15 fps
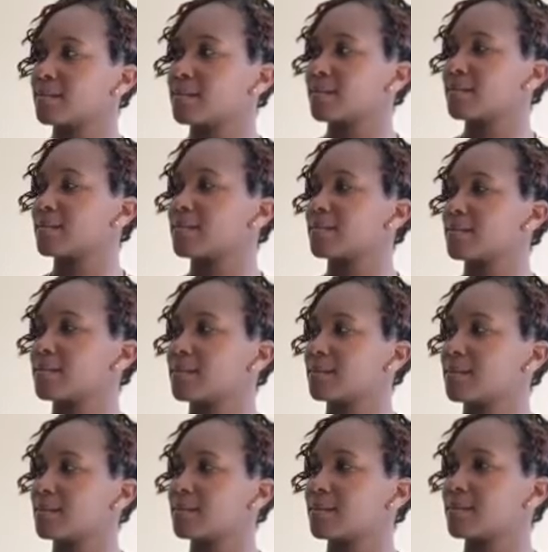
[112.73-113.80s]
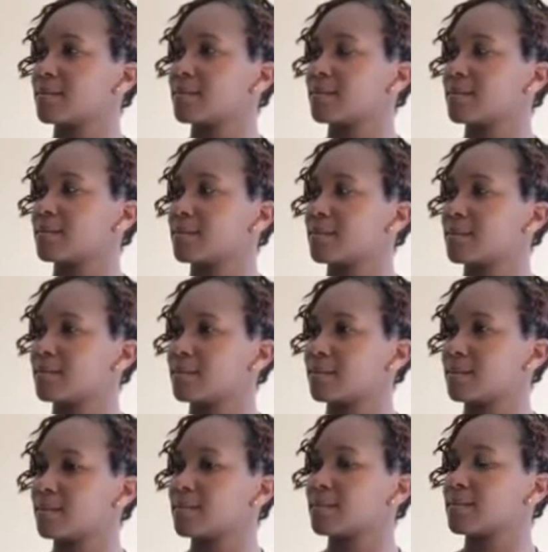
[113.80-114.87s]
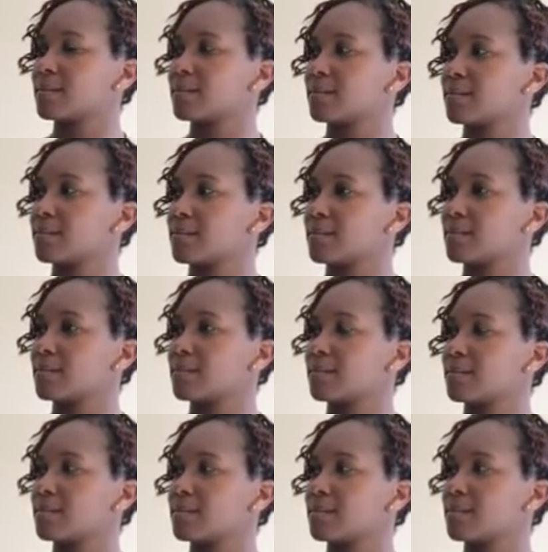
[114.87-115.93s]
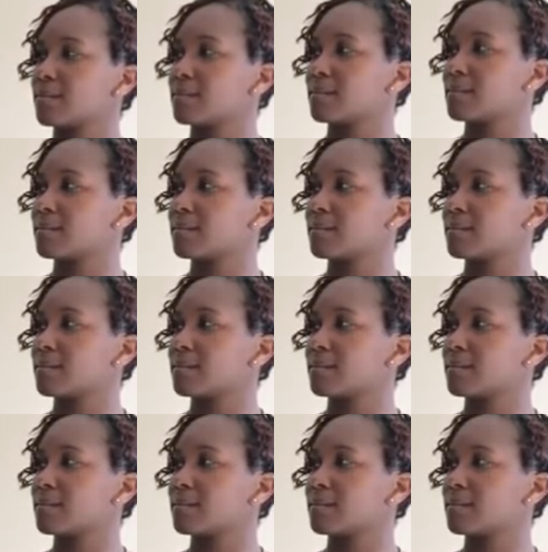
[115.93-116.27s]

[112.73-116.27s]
(silent)